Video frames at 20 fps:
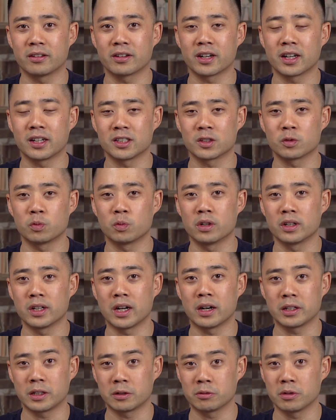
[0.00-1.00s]
you kind of just worn
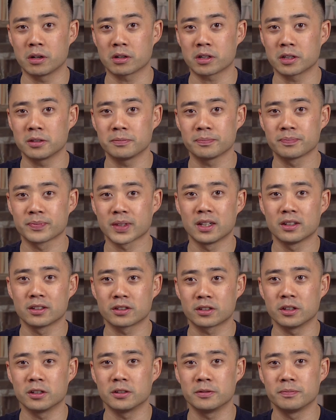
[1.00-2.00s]
out your welcome.
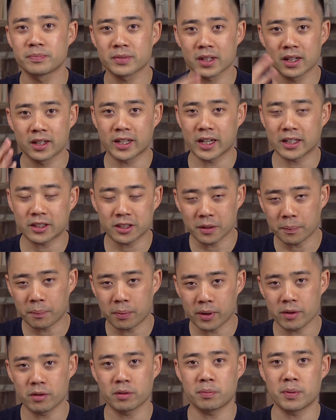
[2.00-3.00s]
So get to the
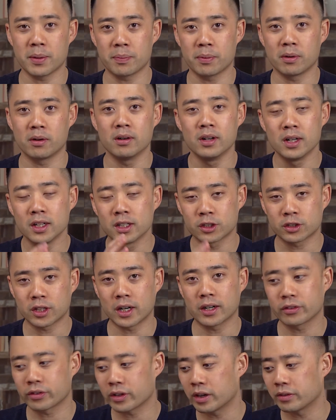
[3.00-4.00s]
point with people, try
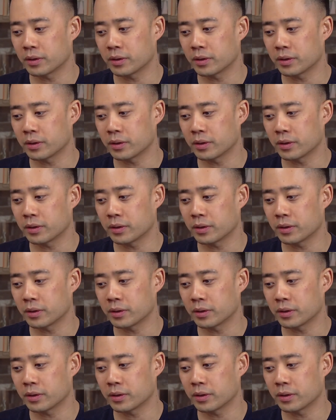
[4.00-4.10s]
to solve